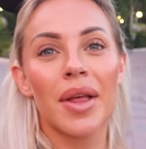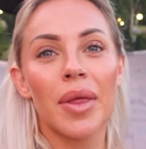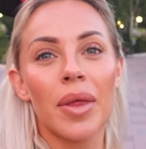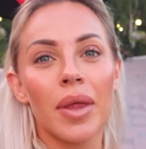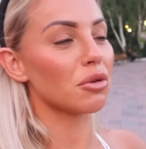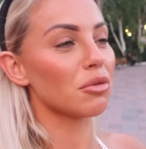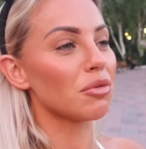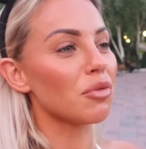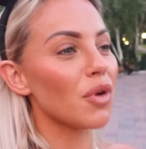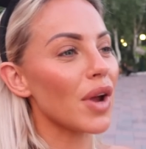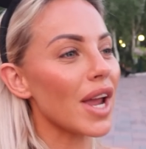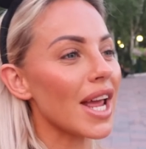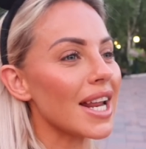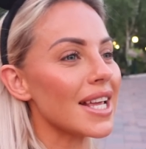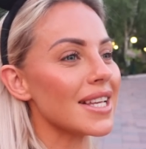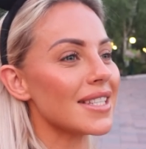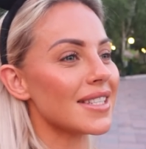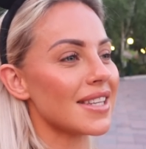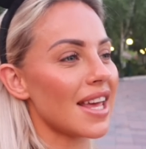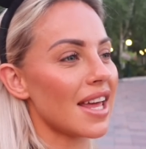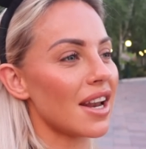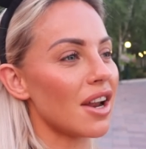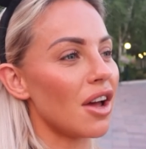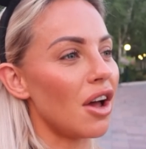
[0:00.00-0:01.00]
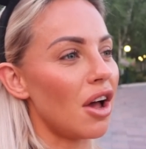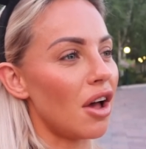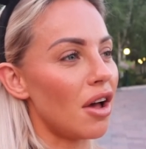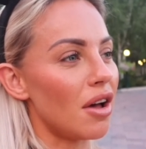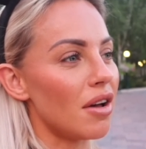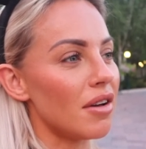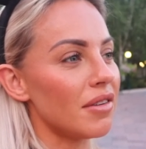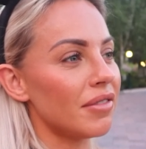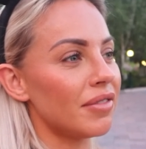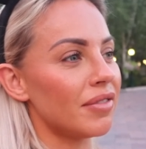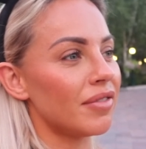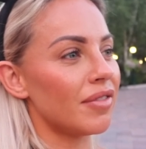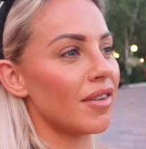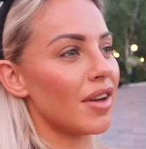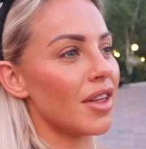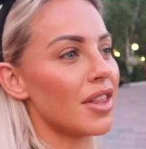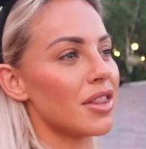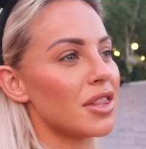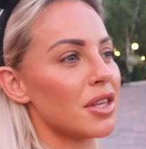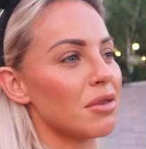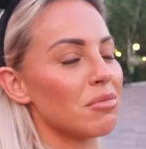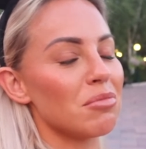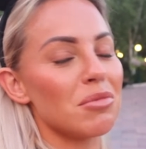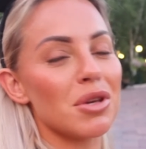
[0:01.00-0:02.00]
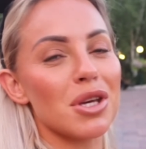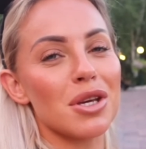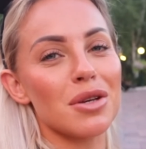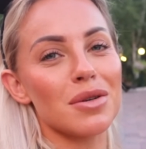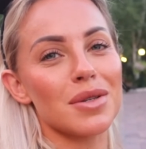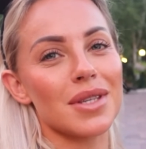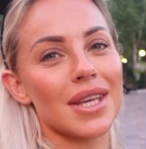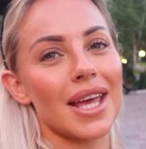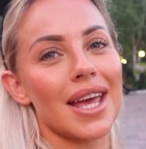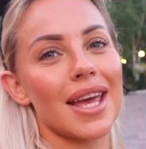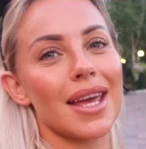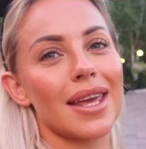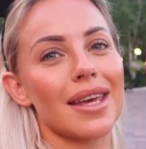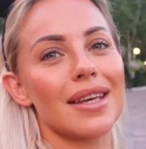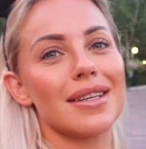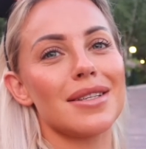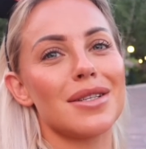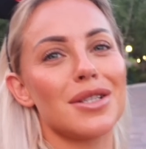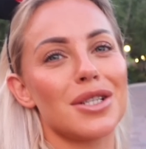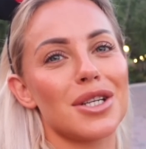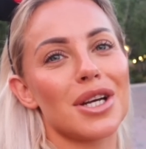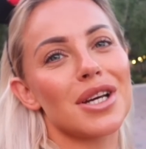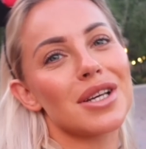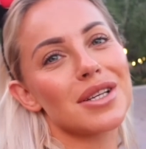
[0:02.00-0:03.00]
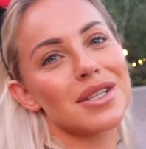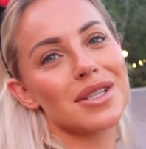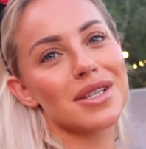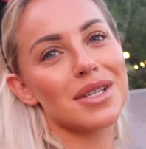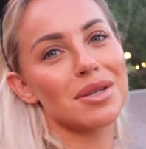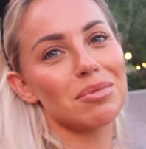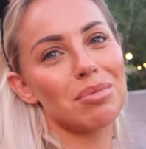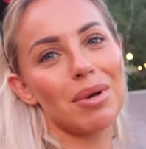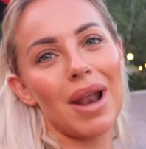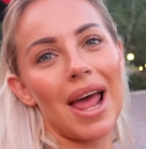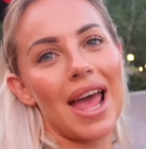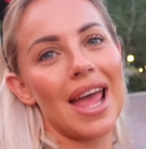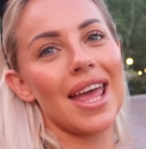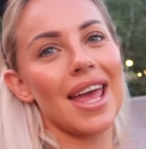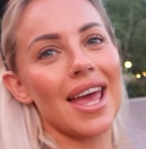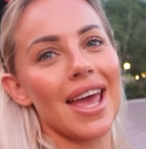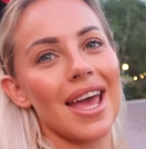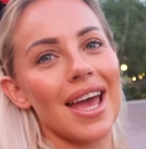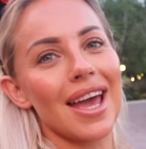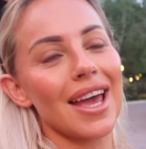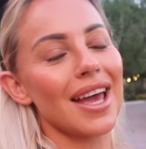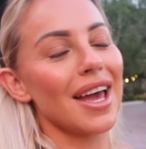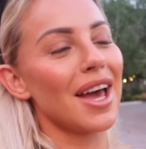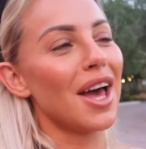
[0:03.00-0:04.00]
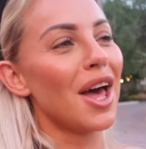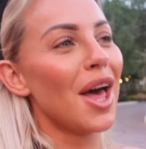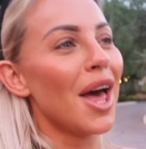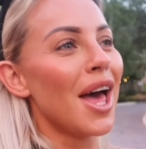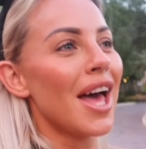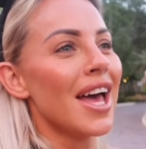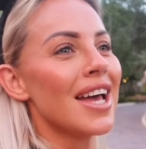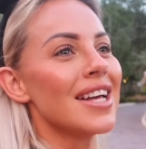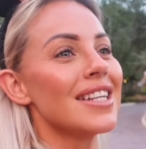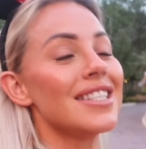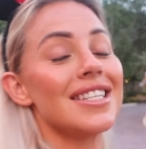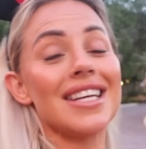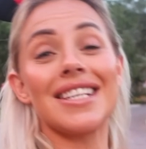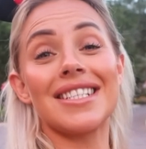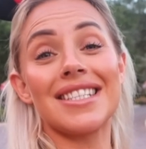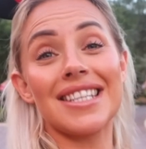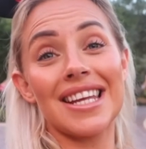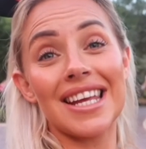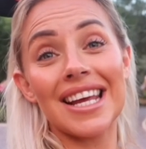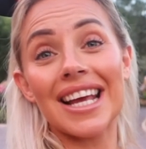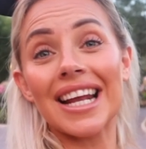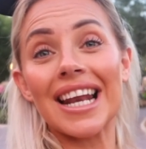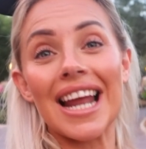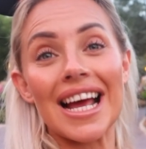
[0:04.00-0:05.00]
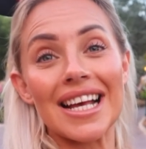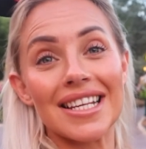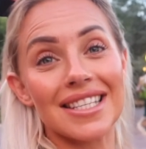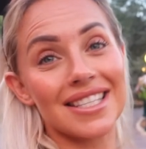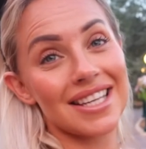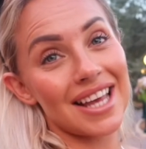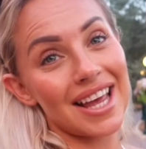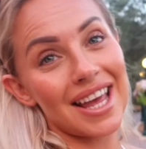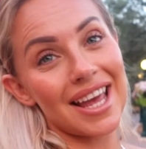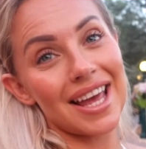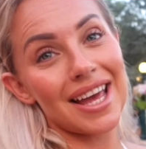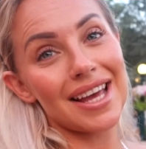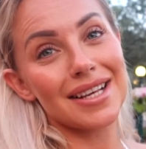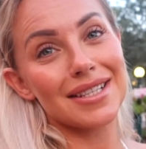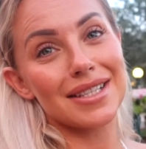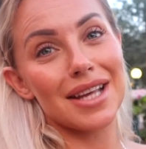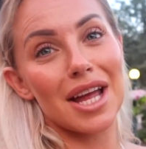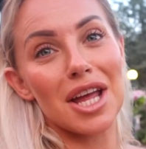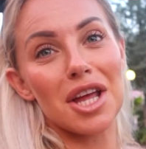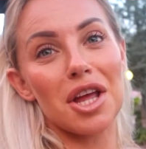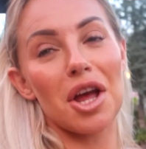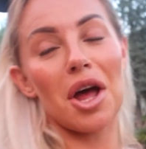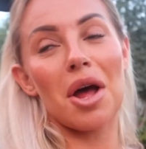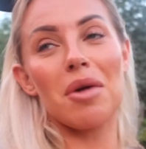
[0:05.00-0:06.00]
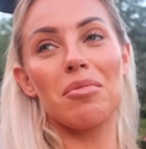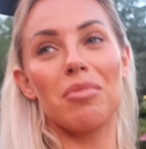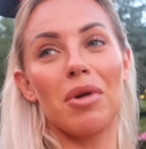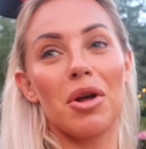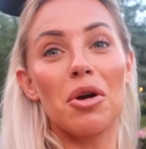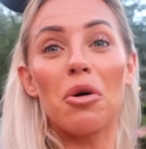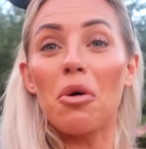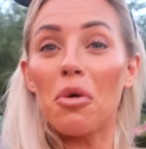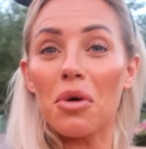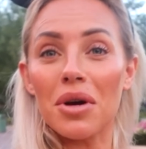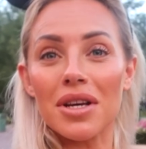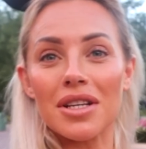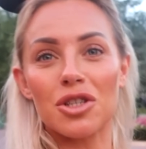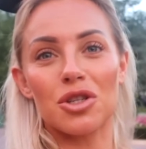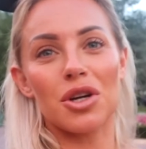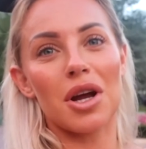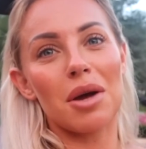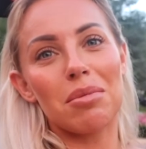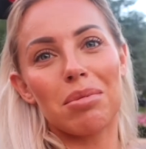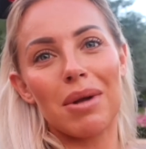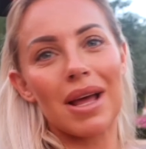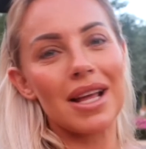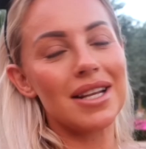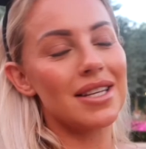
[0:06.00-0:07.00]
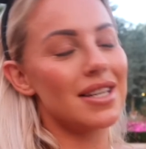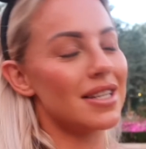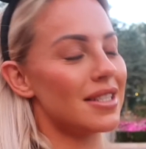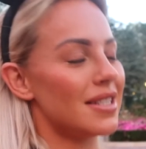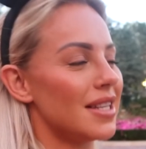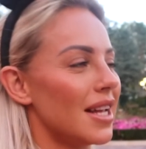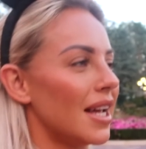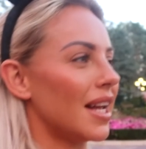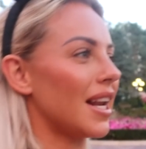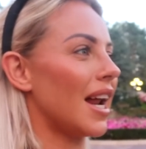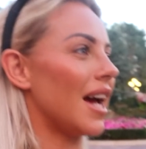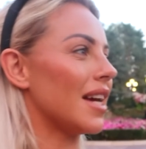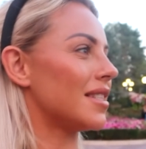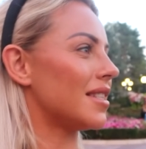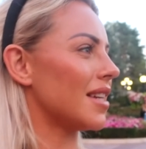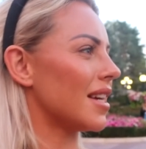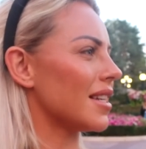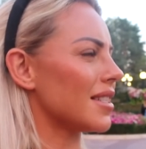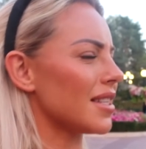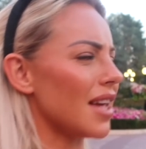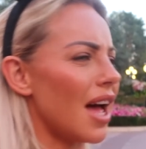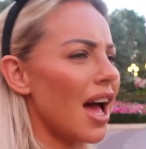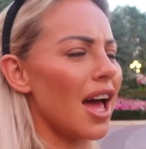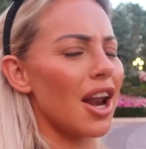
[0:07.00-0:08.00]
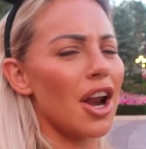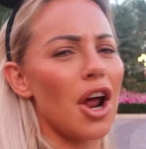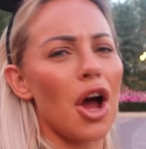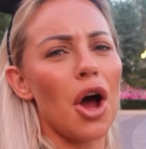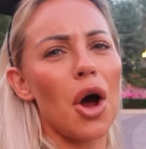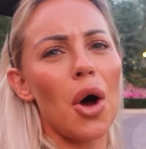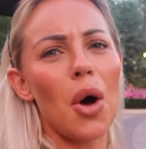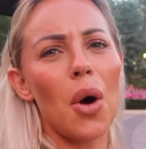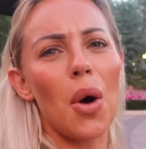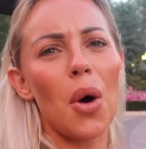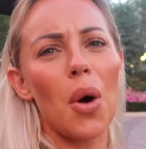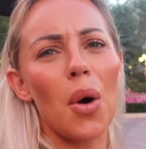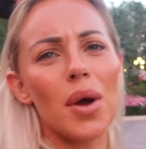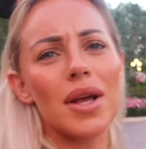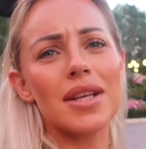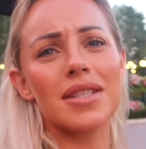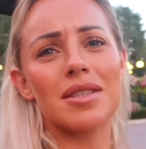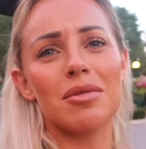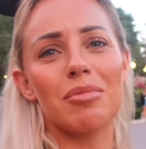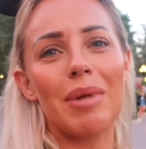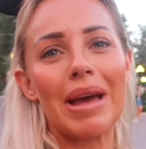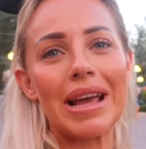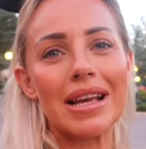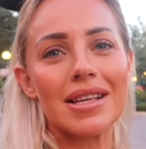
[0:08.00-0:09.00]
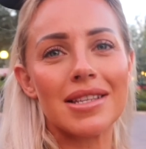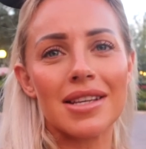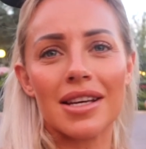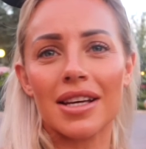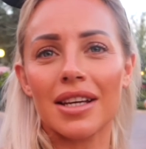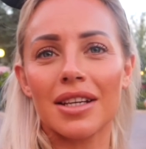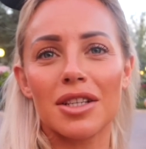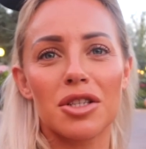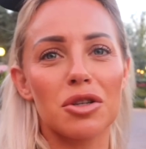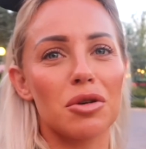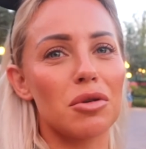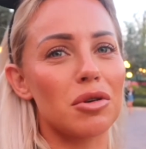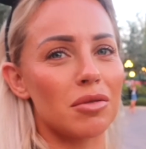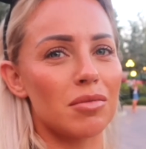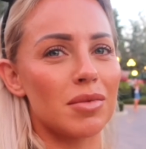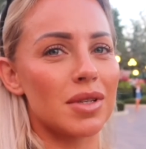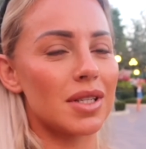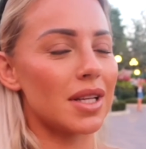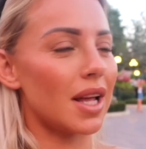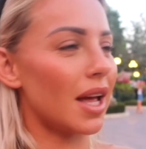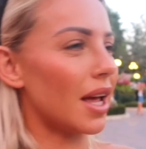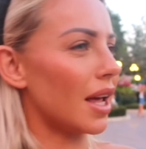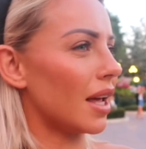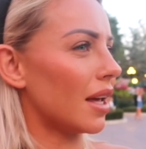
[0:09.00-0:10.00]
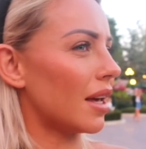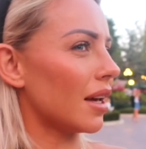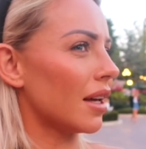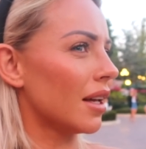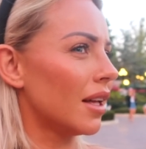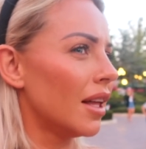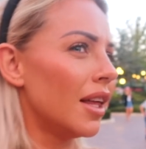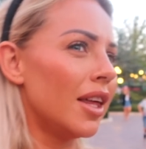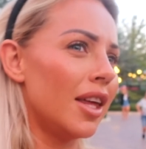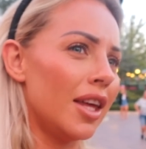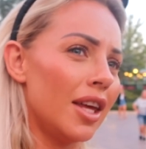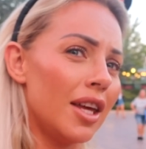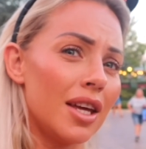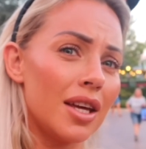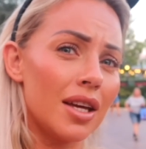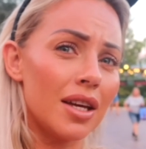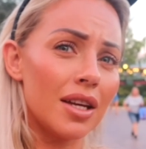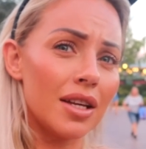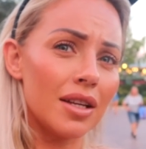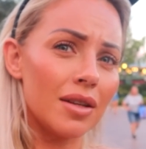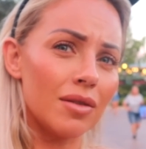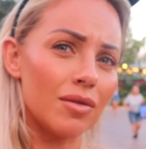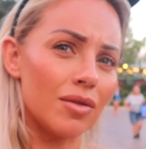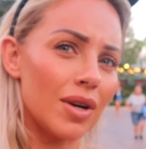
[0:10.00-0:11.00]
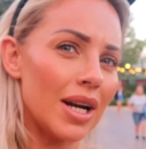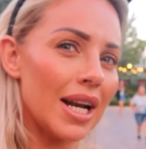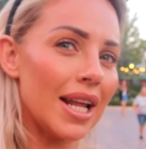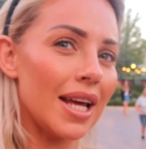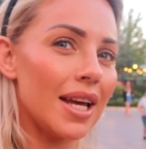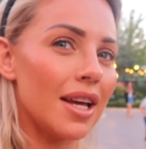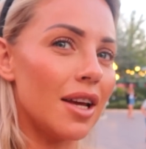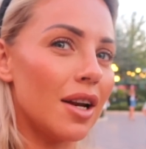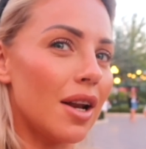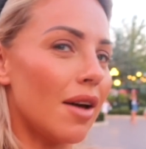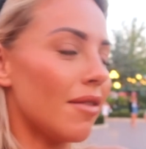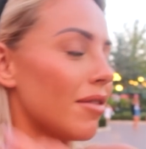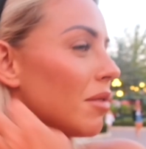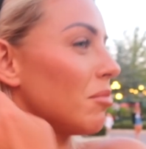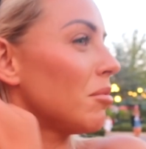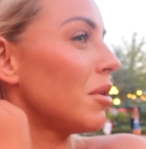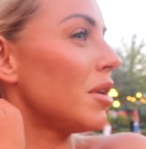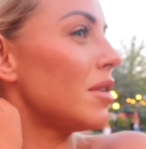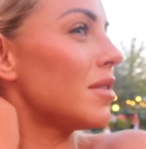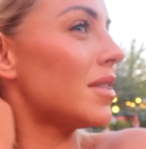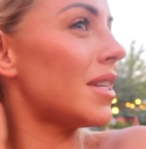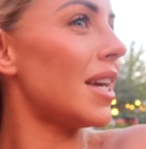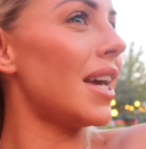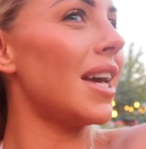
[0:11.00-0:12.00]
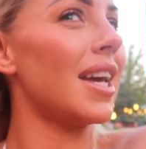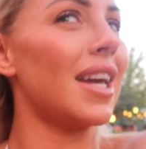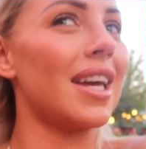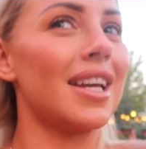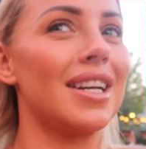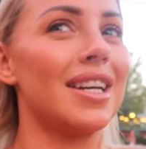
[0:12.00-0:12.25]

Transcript: To really set it off, the music is just playing Disney classics, like an orchestra playing Disney classics. And oh, it's amazing. Jordan was like, really? You love the music?